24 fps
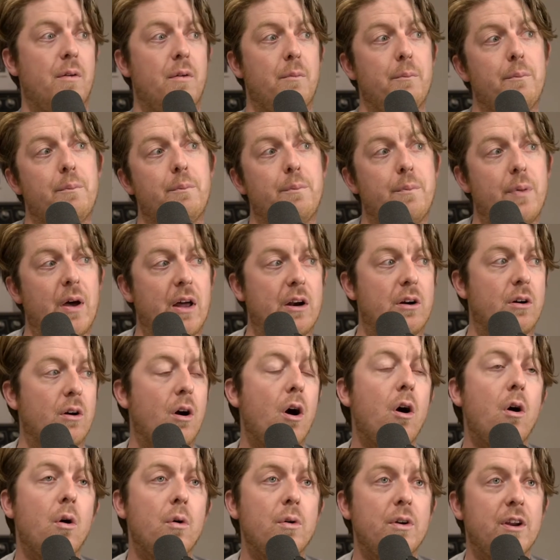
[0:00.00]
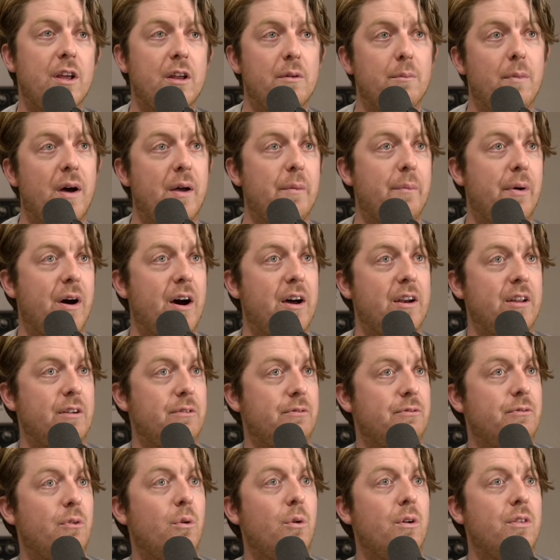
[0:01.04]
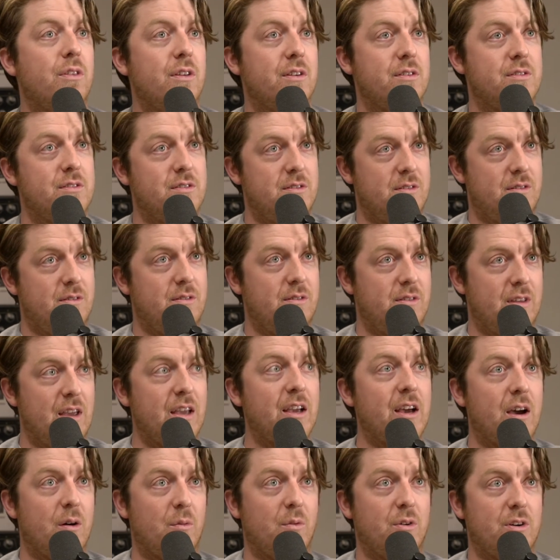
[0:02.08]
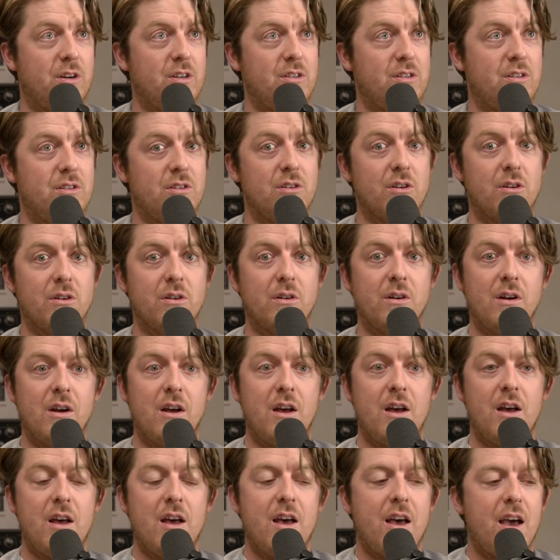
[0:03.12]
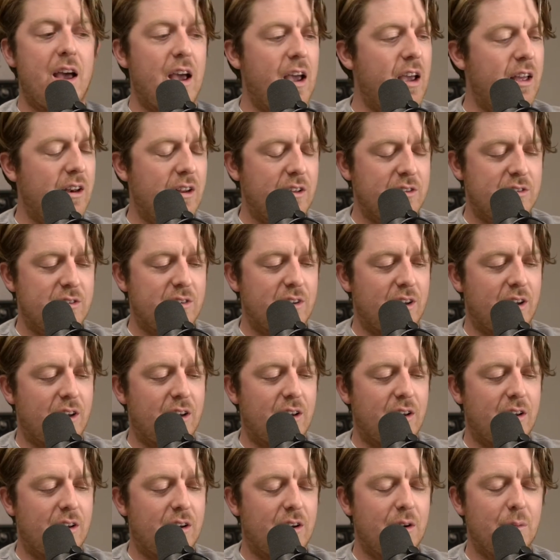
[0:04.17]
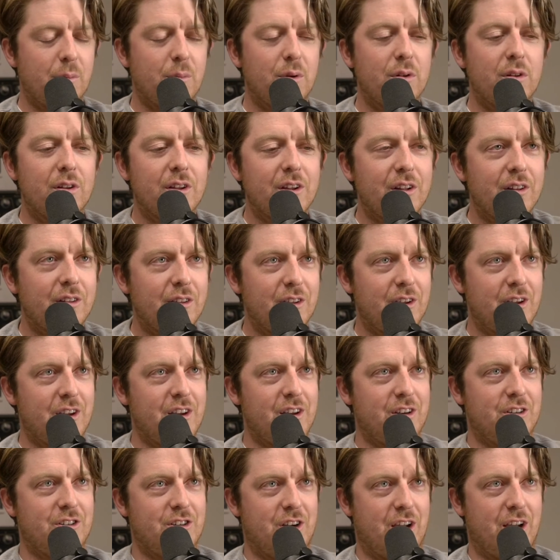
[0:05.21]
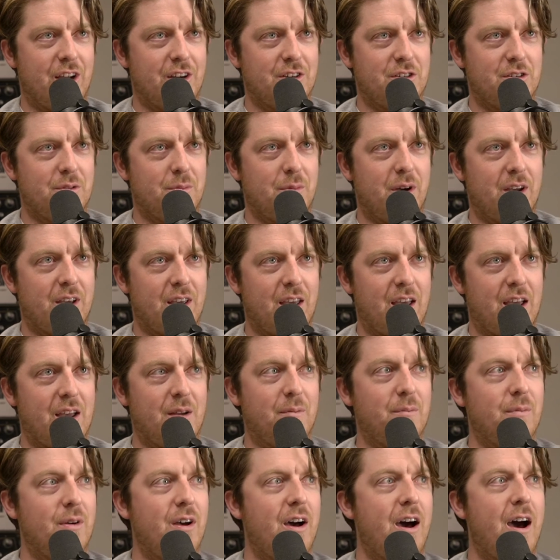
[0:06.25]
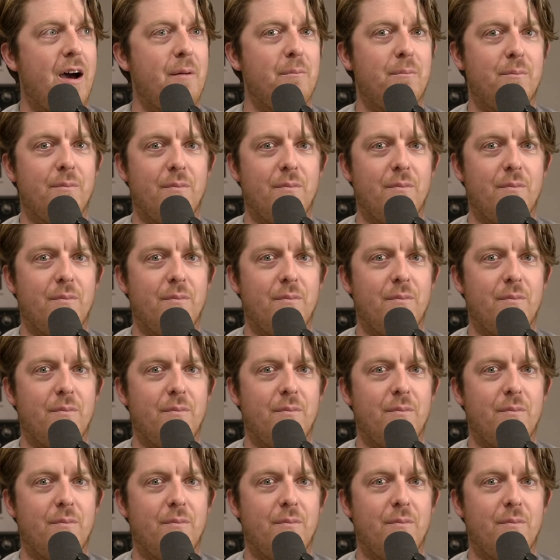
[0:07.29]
better hone in my body for this thing I want it to do. And it's like completely changed my game. I'm